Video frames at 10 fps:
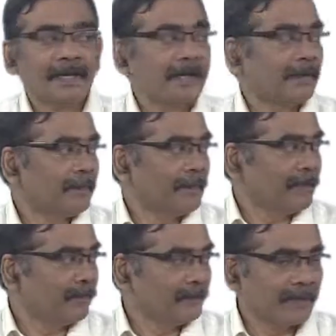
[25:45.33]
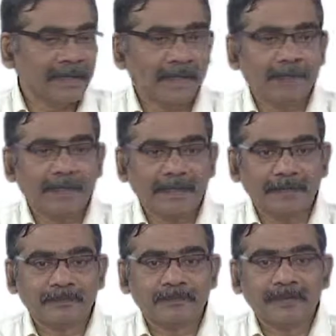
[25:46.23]
NP
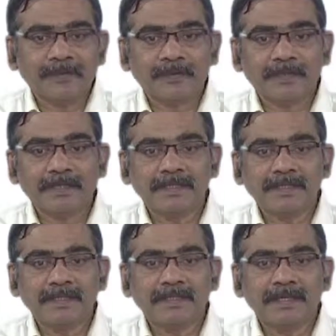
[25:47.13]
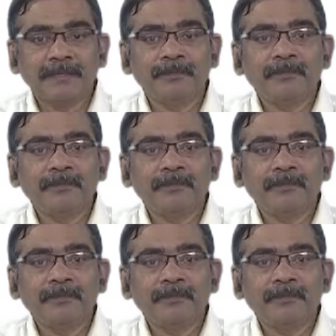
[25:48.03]
complete. So, this is the